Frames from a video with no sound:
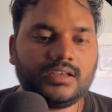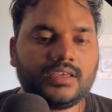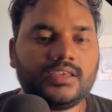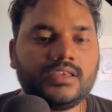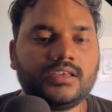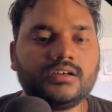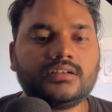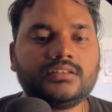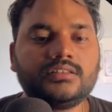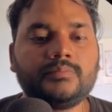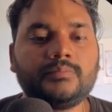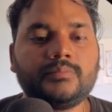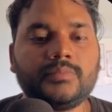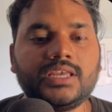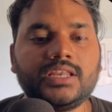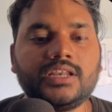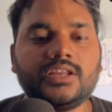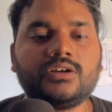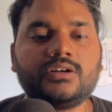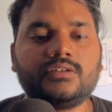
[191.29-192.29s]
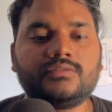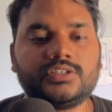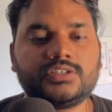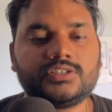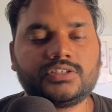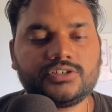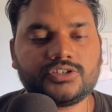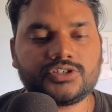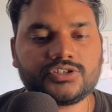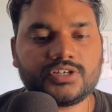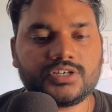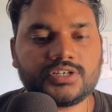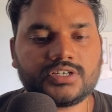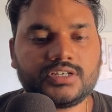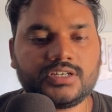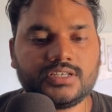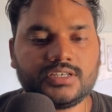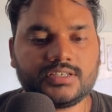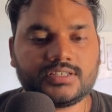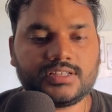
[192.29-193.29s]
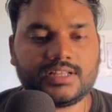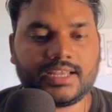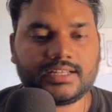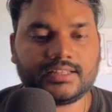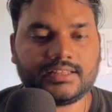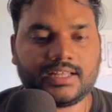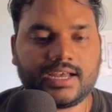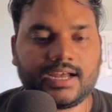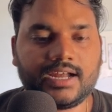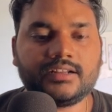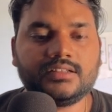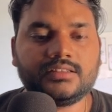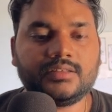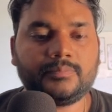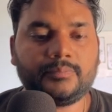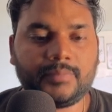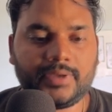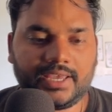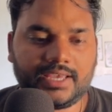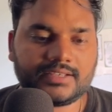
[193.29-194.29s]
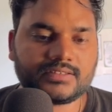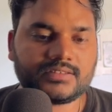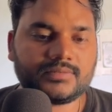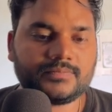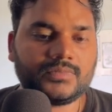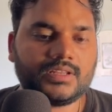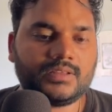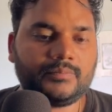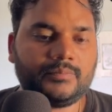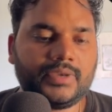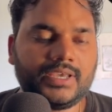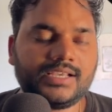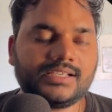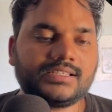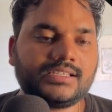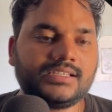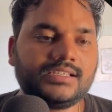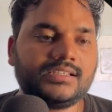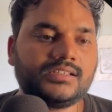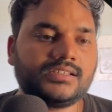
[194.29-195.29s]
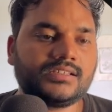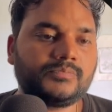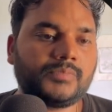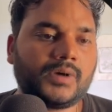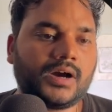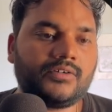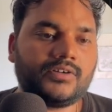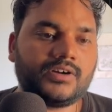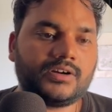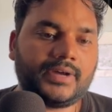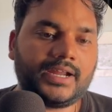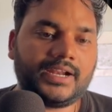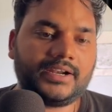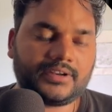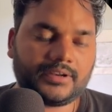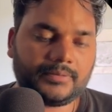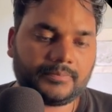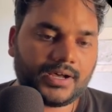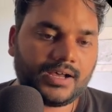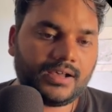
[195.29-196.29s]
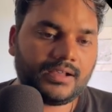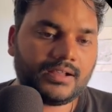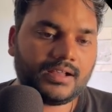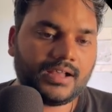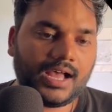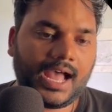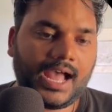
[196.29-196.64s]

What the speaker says: Here the meaning of this illustration is like that the base is powered by Tripa,